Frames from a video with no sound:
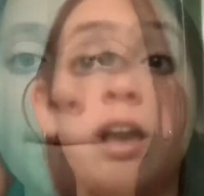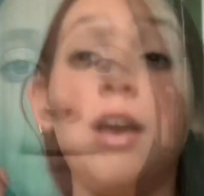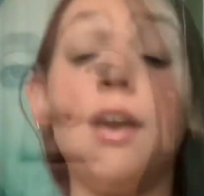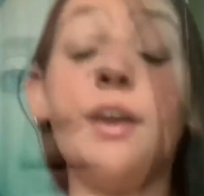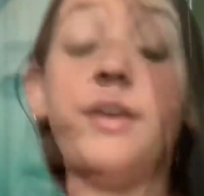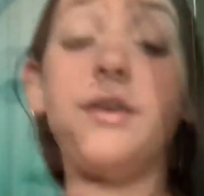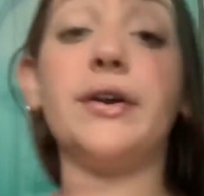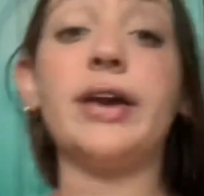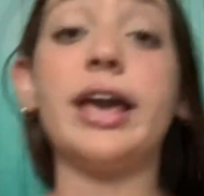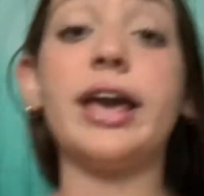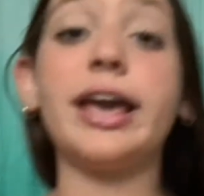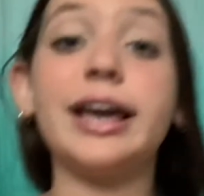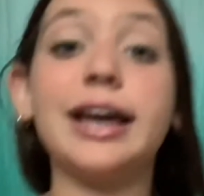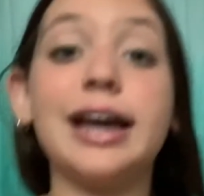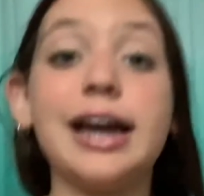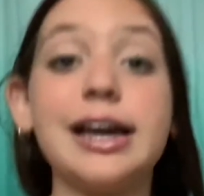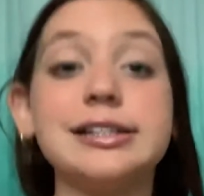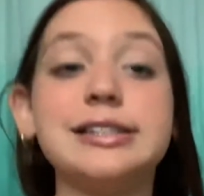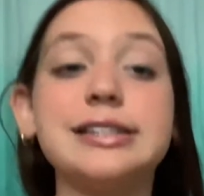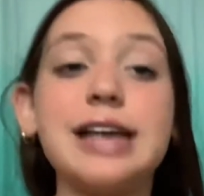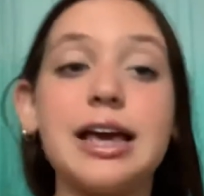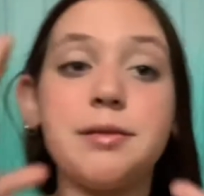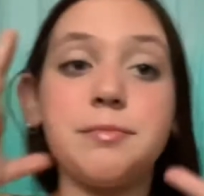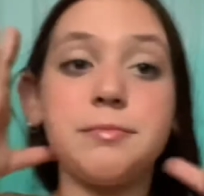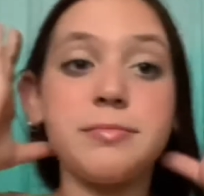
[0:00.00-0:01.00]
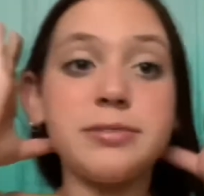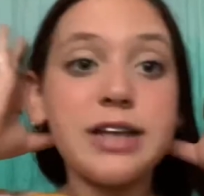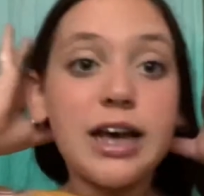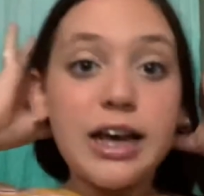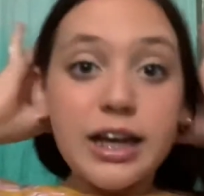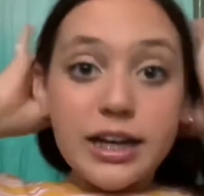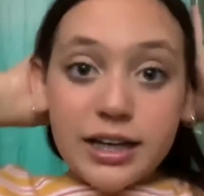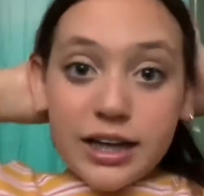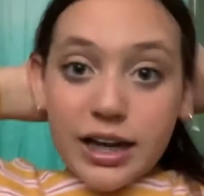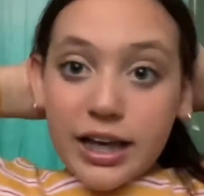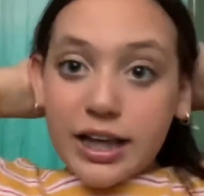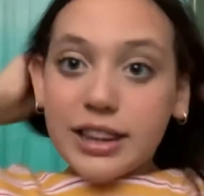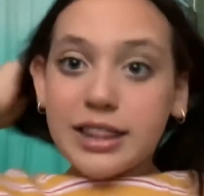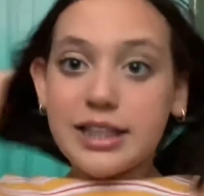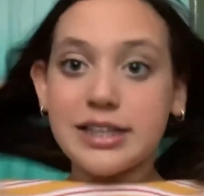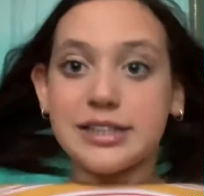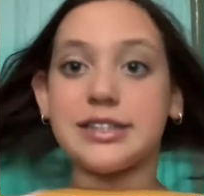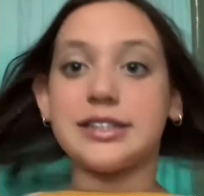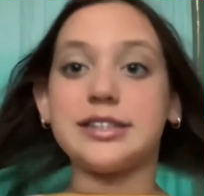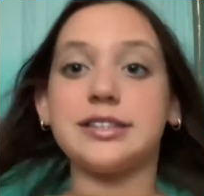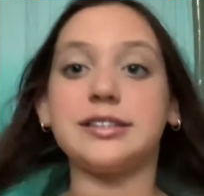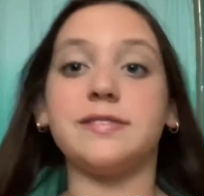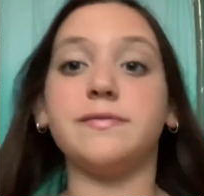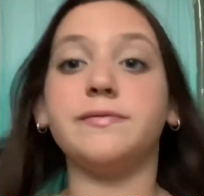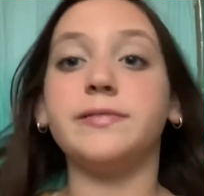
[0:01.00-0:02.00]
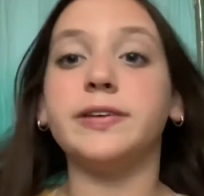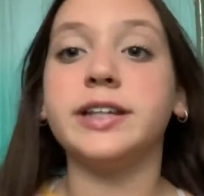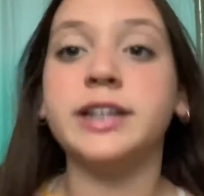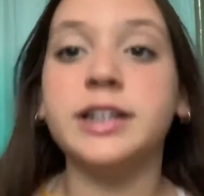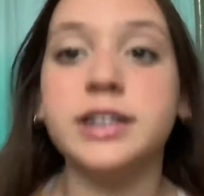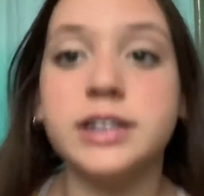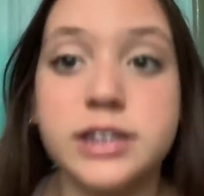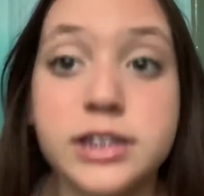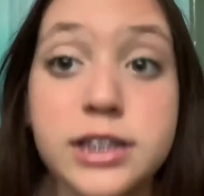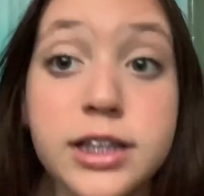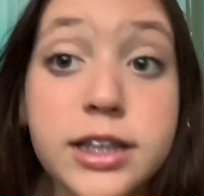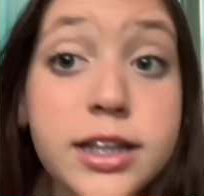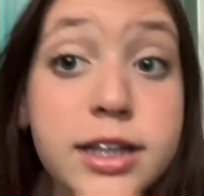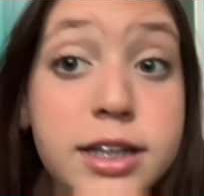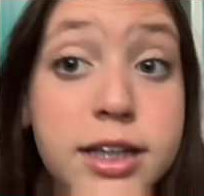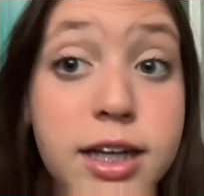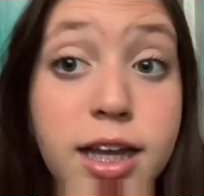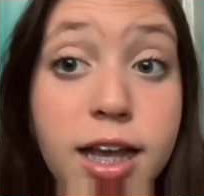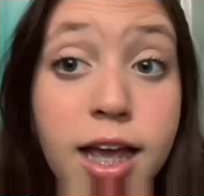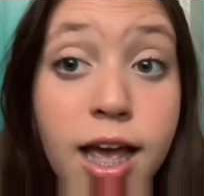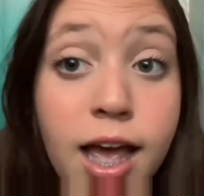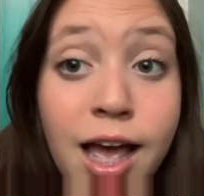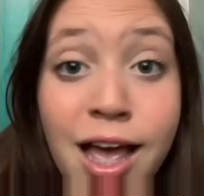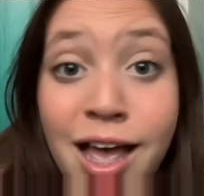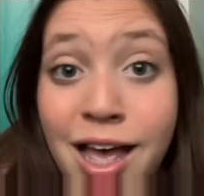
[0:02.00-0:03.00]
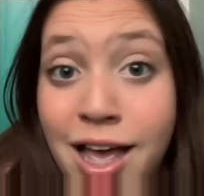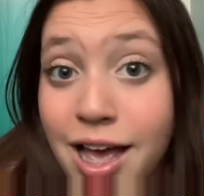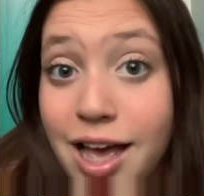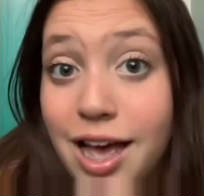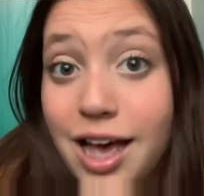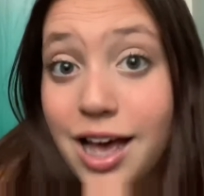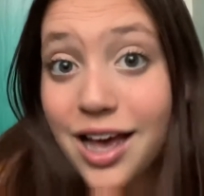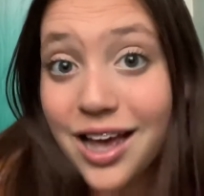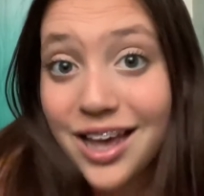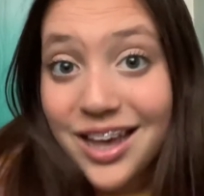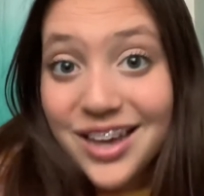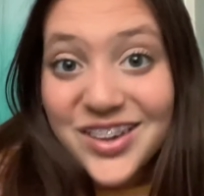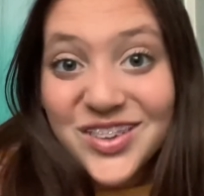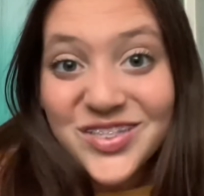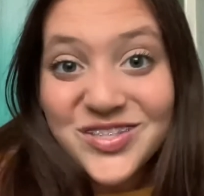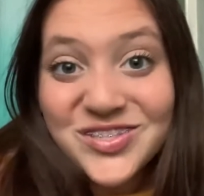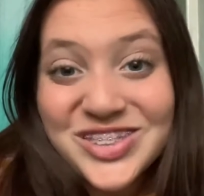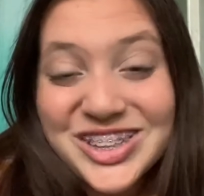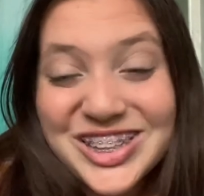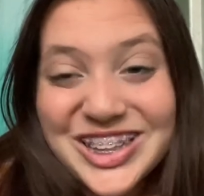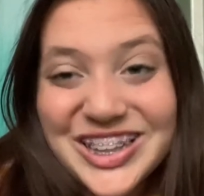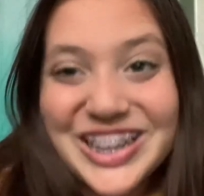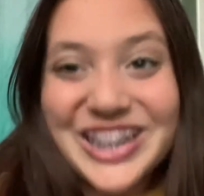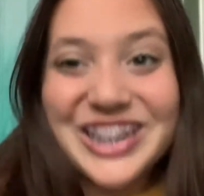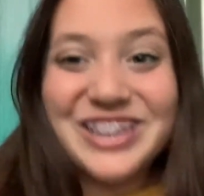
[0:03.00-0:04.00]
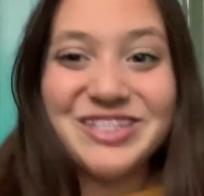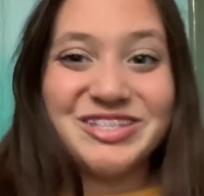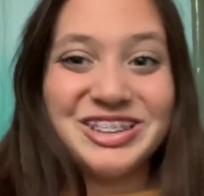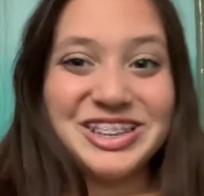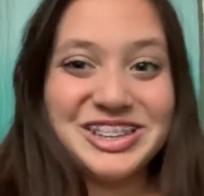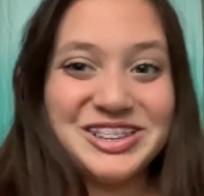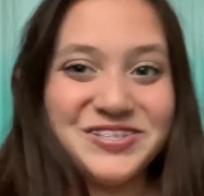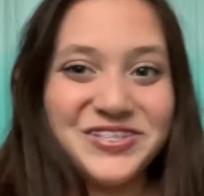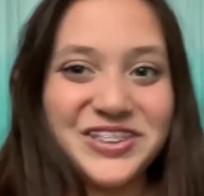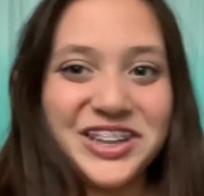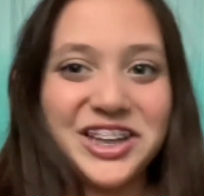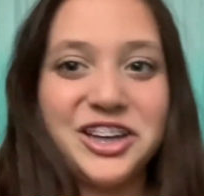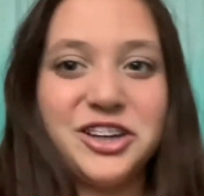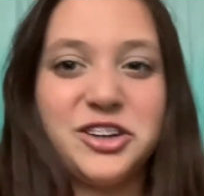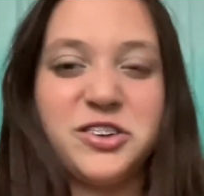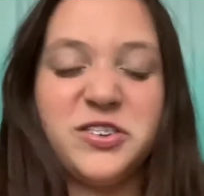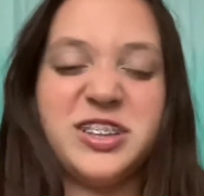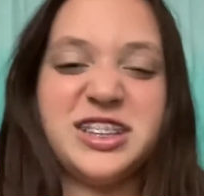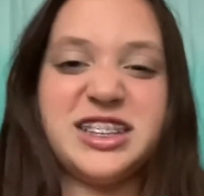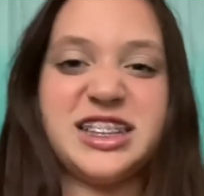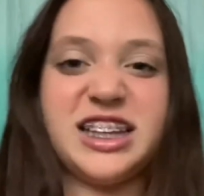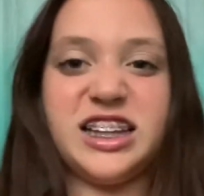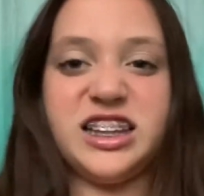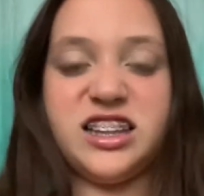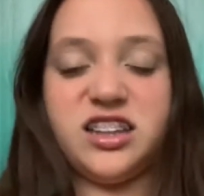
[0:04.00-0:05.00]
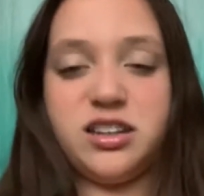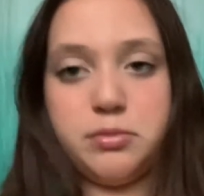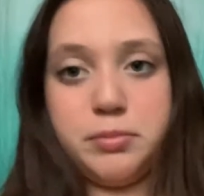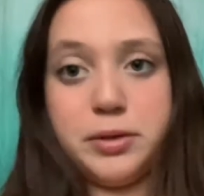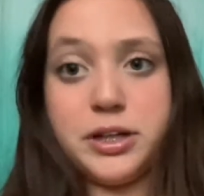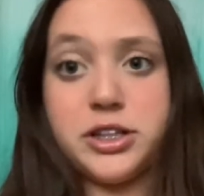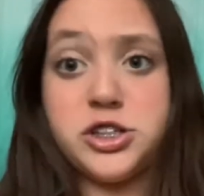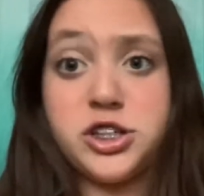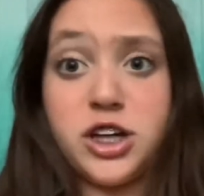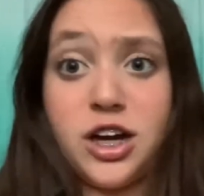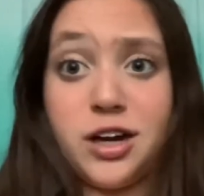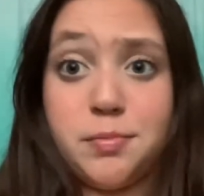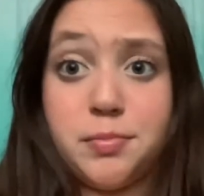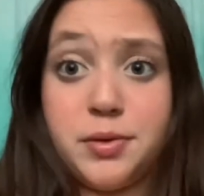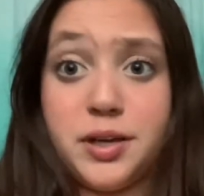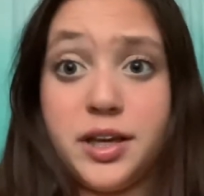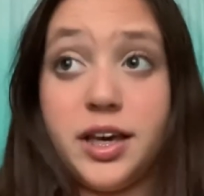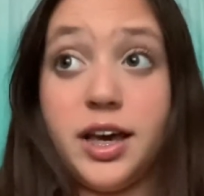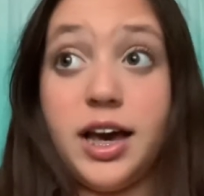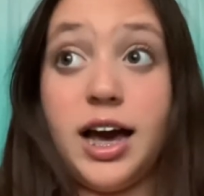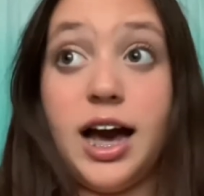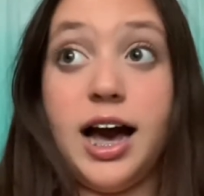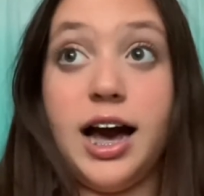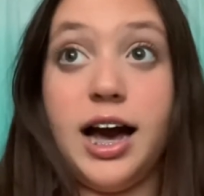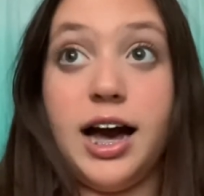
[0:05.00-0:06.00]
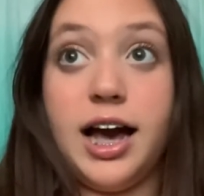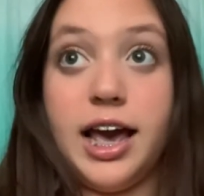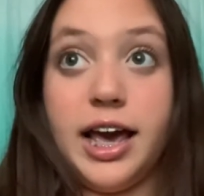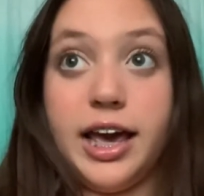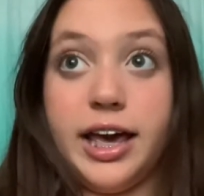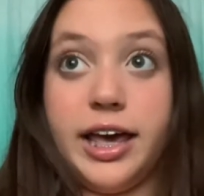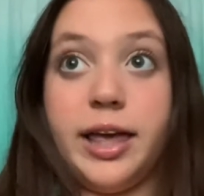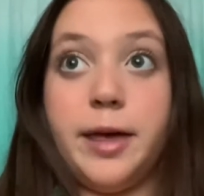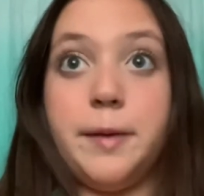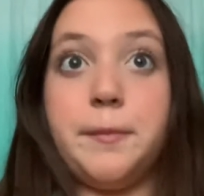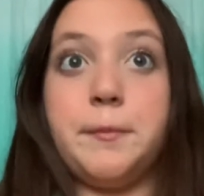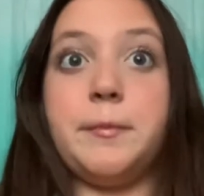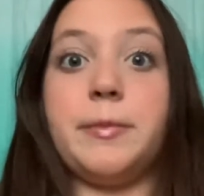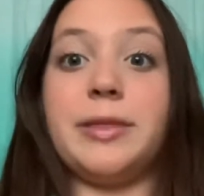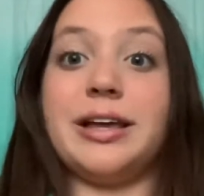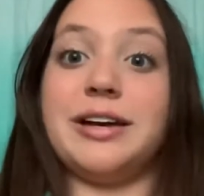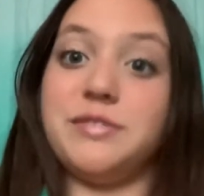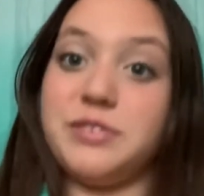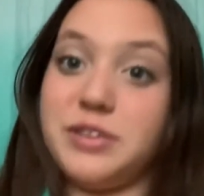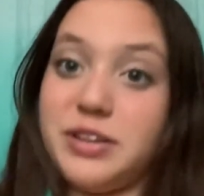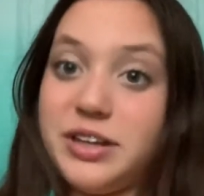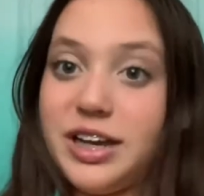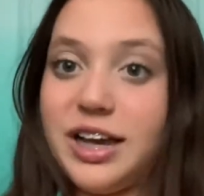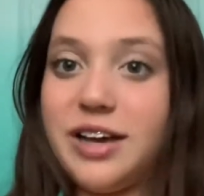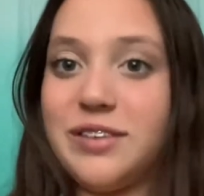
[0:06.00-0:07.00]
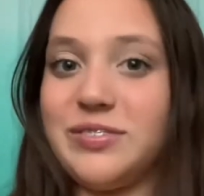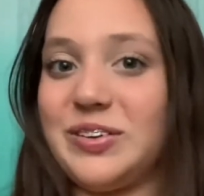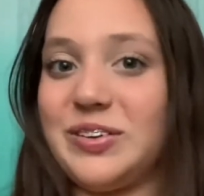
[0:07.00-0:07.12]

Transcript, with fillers: Okay guys, I'm done. This is the finished look. I'm sorry if this video is a little bit choppy. I haven't ever